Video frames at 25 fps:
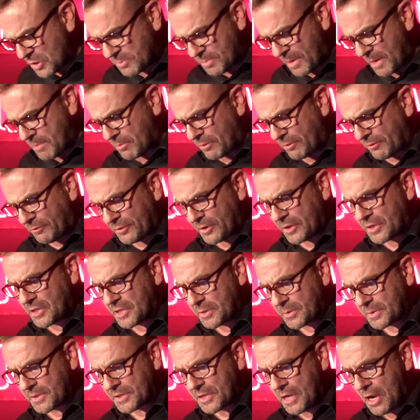newspaper referred
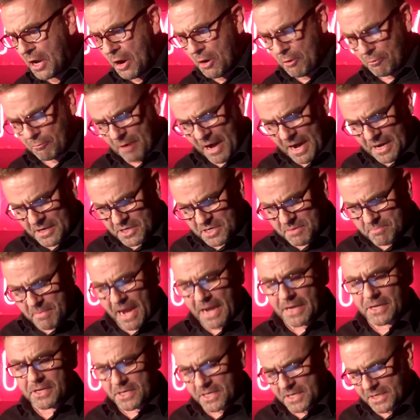to as Randy
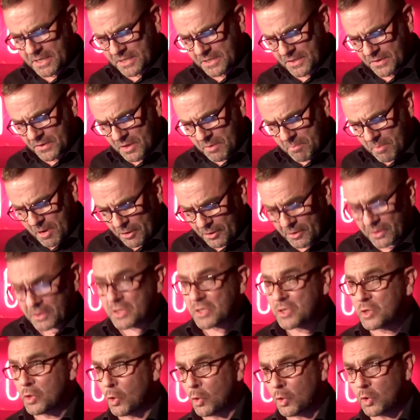Mandy's and the
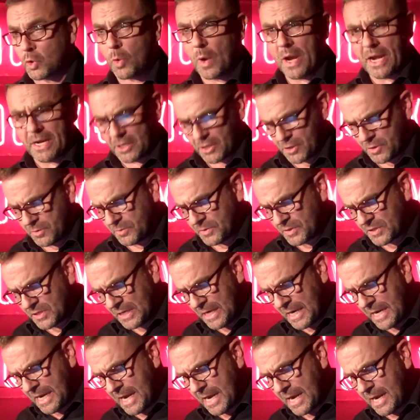Americans called
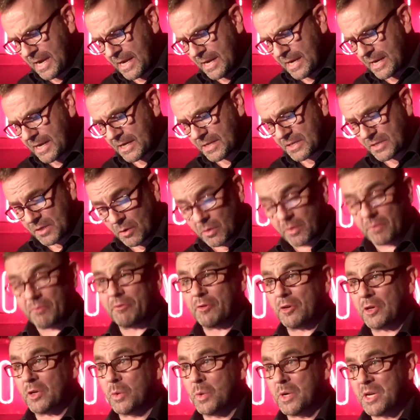Quaaludes. He sold them
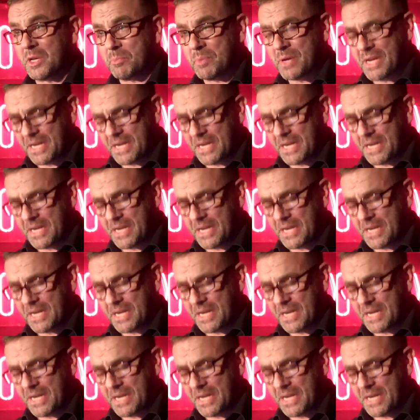for a quid